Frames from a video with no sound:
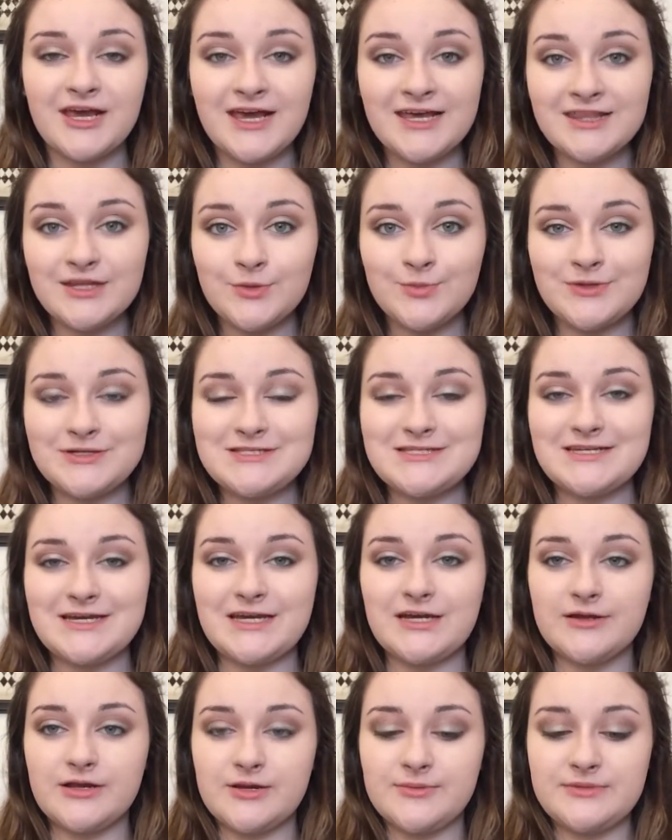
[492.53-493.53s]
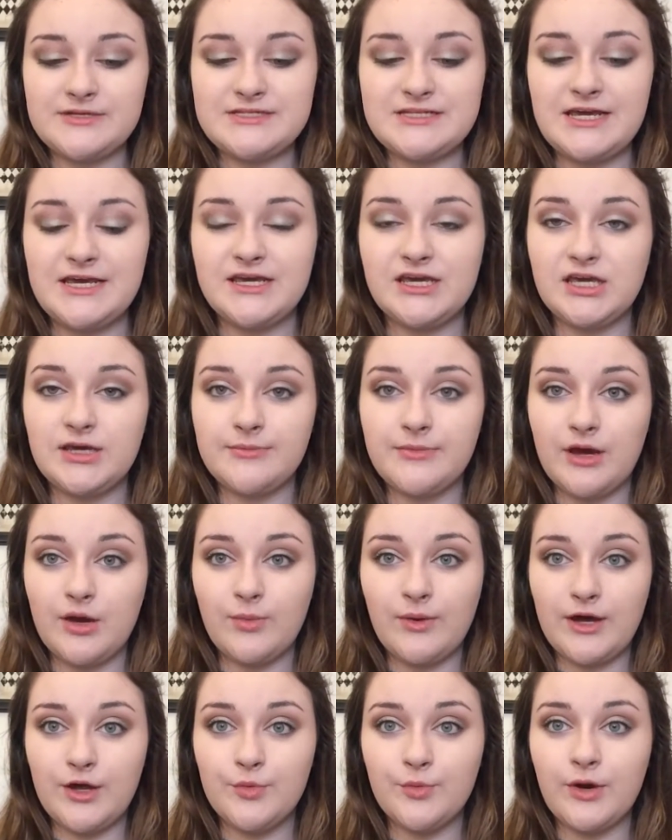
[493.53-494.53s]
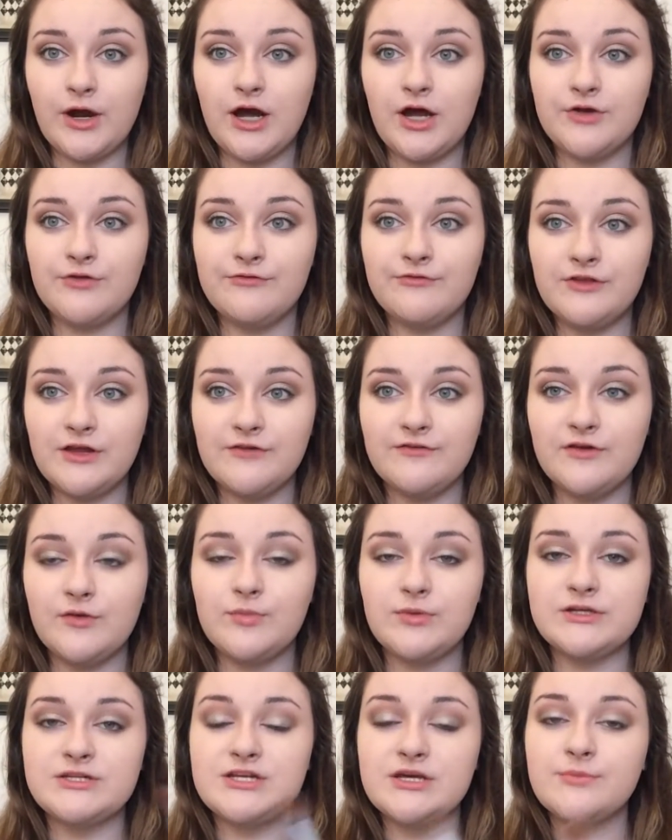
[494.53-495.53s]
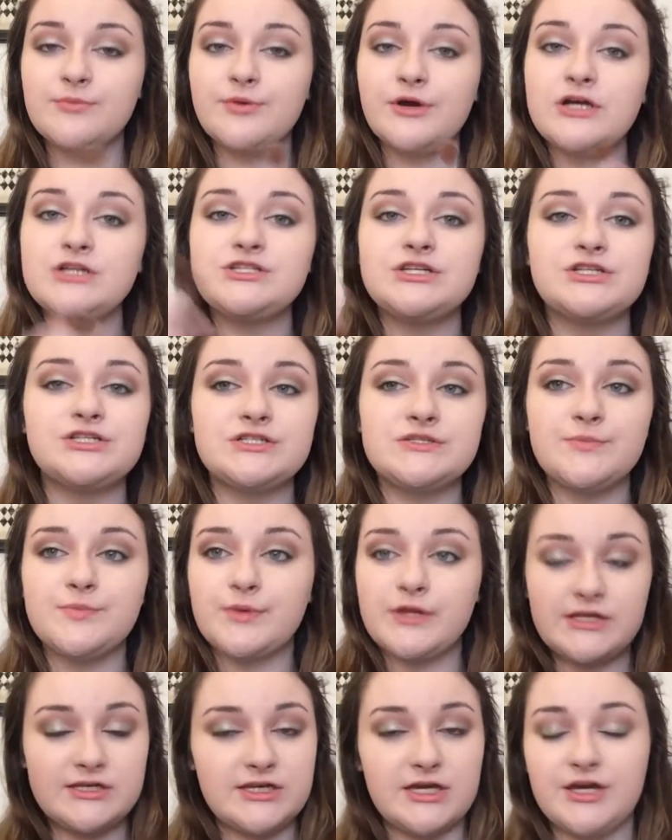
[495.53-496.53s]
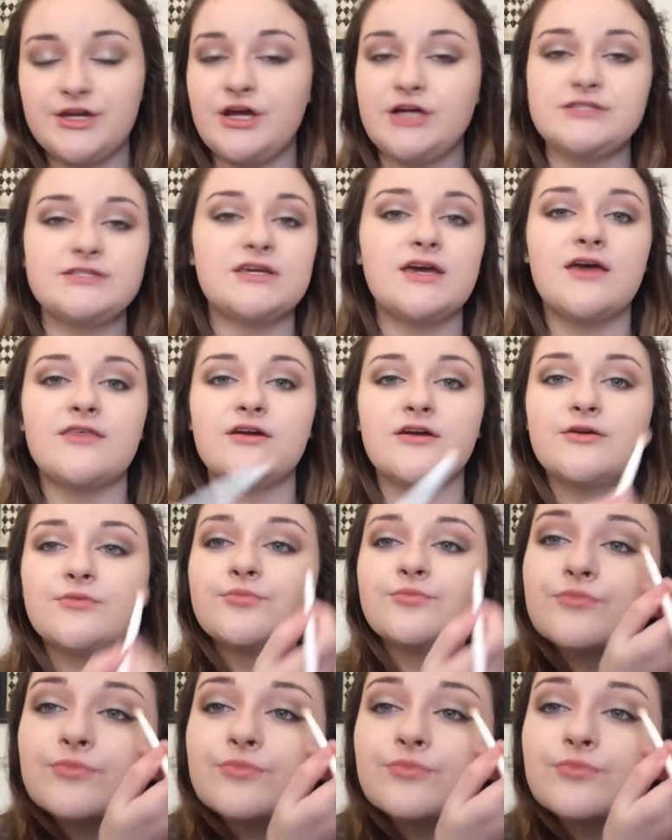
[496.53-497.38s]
And then once again, I'm going to be taking my Wet n Wild fluffy blending brush and just blending it all together.